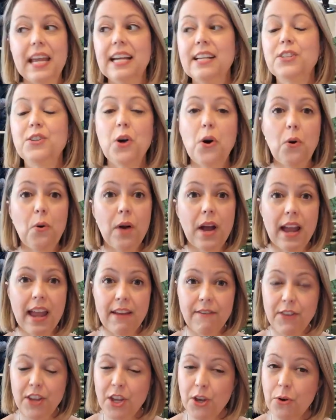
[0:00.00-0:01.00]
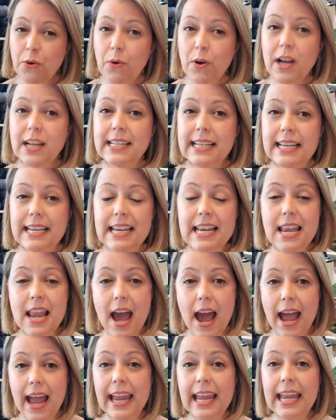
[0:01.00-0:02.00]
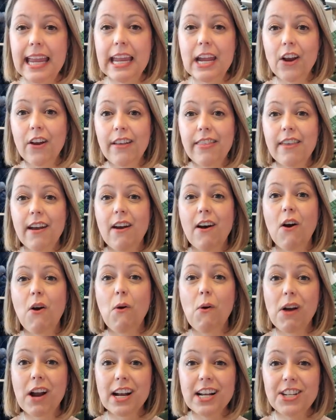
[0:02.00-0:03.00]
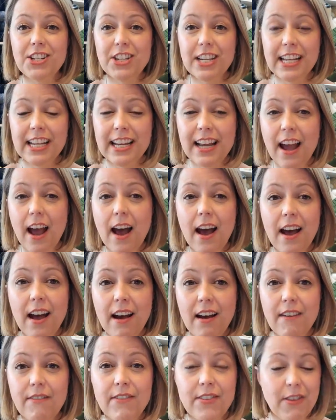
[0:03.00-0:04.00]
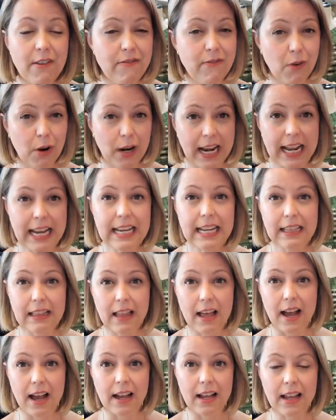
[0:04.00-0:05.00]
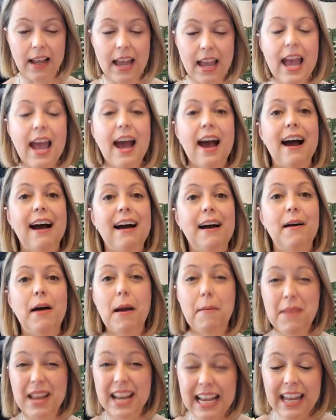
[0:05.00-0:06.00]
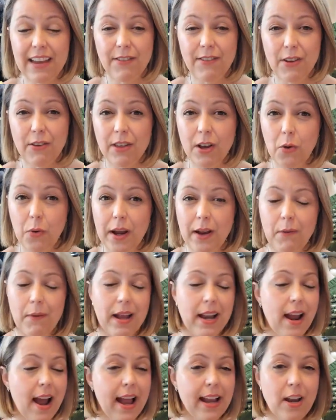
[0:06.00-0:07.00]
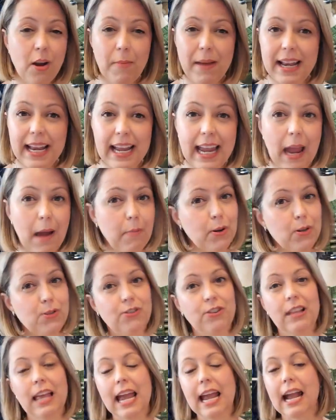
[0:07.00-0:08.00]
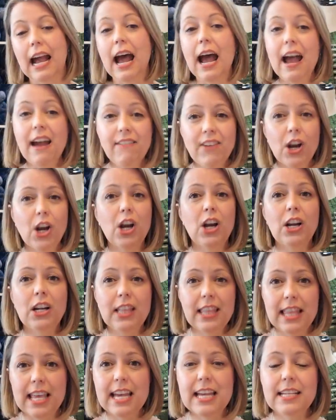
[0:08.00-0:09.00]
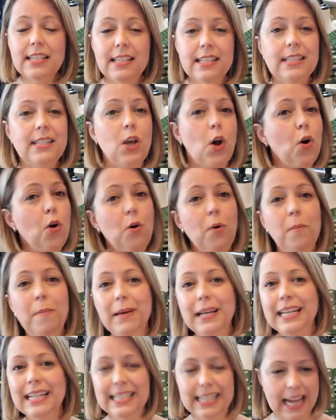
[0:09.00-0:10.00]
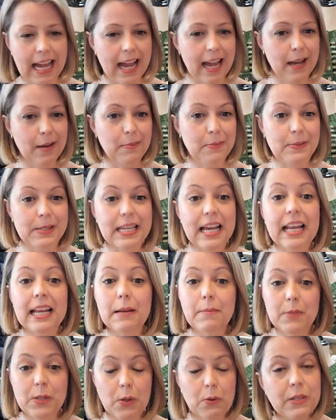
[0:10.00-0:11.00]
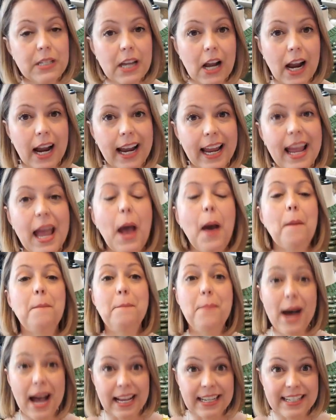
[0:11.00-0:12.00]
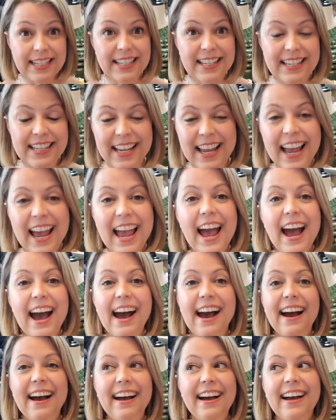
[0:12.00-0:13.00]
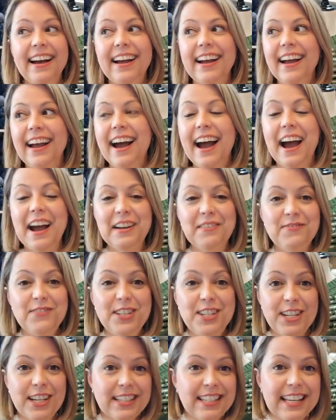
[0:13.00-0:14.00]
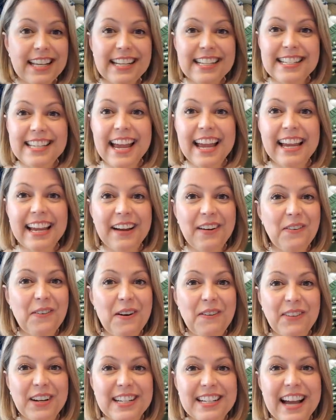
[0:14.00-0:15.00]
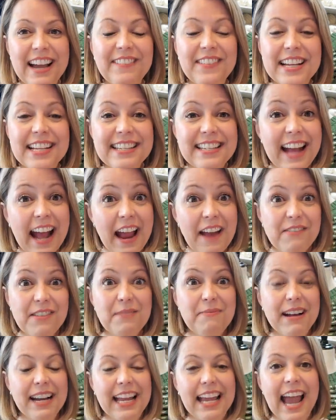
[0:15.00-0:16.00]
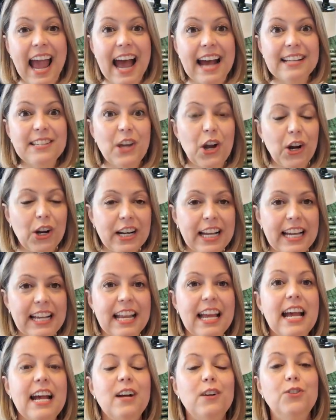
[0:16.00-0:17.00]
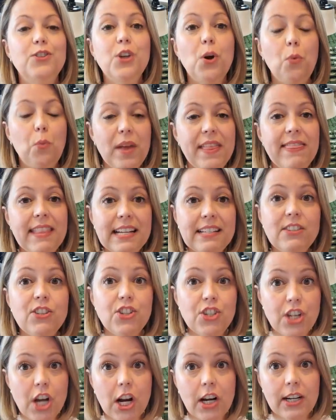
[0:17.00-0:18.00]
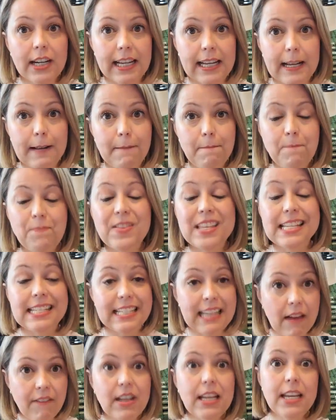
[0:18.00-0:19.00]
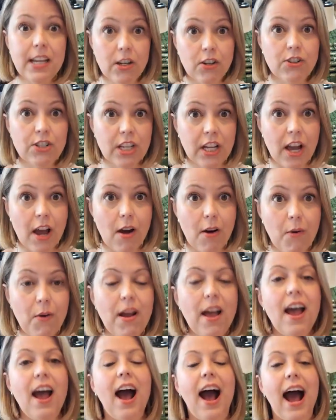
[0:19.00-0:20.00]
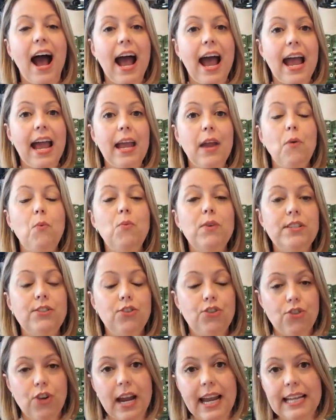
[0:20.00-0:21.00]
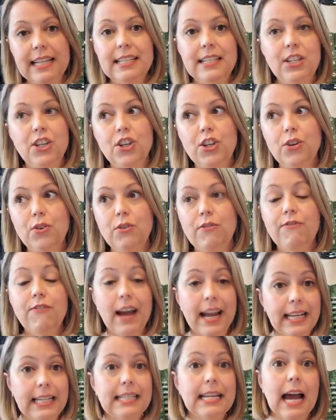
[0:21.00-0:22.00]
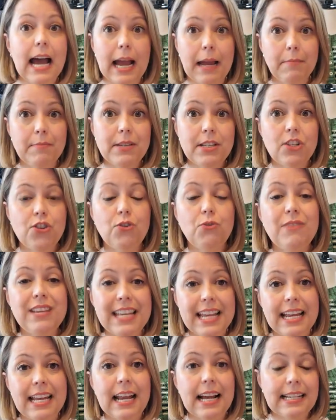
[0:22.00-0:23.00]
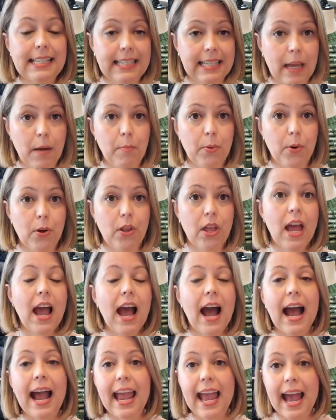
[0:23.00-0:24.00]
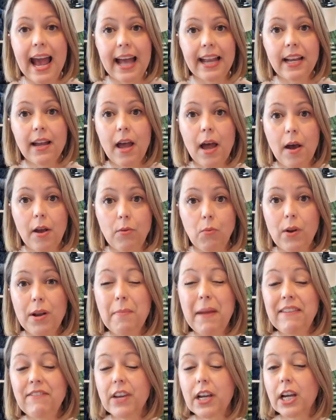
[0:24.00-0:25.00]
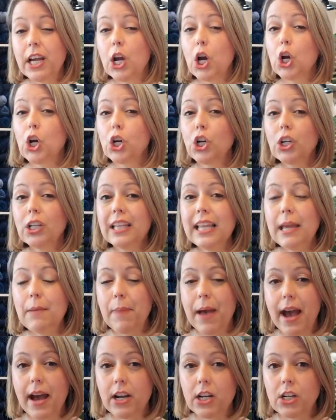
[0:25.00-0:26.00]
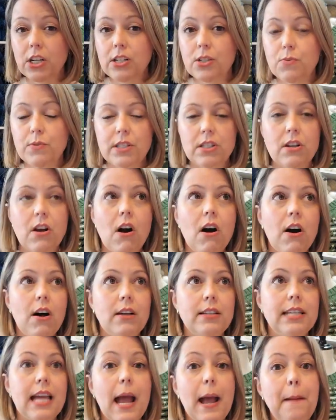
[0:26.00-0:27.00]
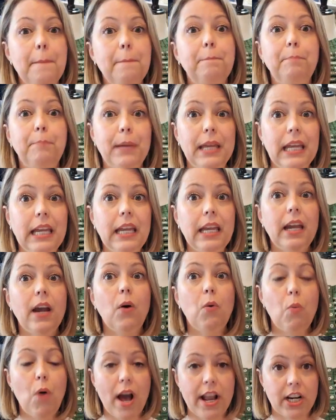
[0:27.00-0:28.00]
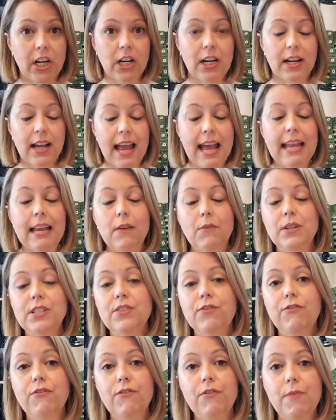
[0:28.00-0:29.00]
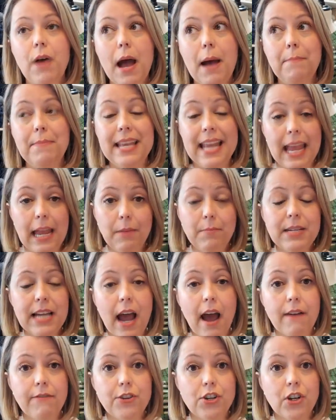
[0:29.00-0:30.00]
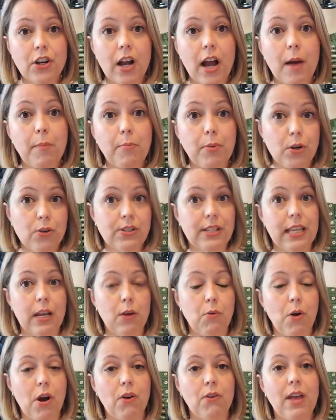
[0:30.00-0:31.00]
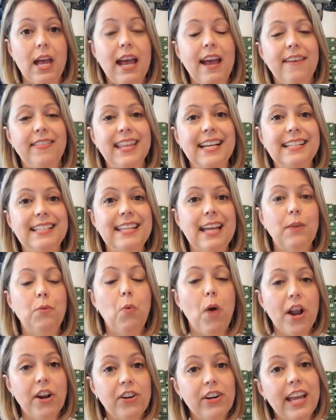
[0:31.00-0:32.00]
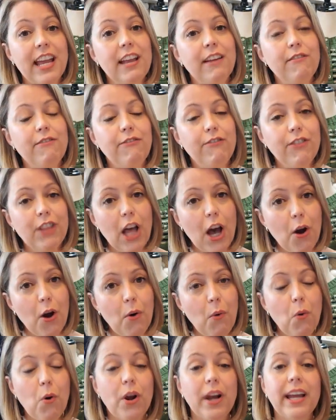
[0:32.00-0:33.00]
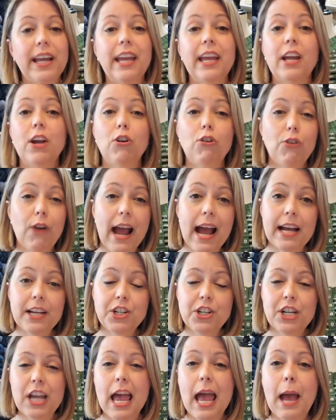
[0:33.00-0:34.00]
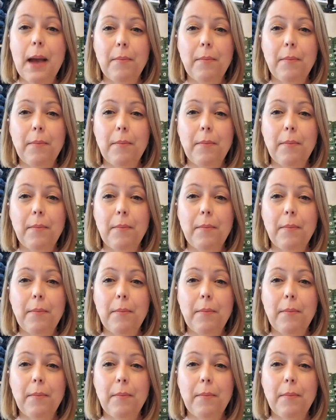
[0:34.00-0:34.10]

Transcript: So if you did not hear the origin of the 4-day knit-along, I'm going to give you the quick one. I know my knit campers are like, I've heard this so many times, and I'm so sorry, but I'm just going to tell you one more time, because not everybody has heard it. So when this started 7 years ago, I was trying to find time to knit a sample. I had one of my very early patterns was called Be Water, and it was named after a Bruce Lee quote that said, water can flow or it can crash.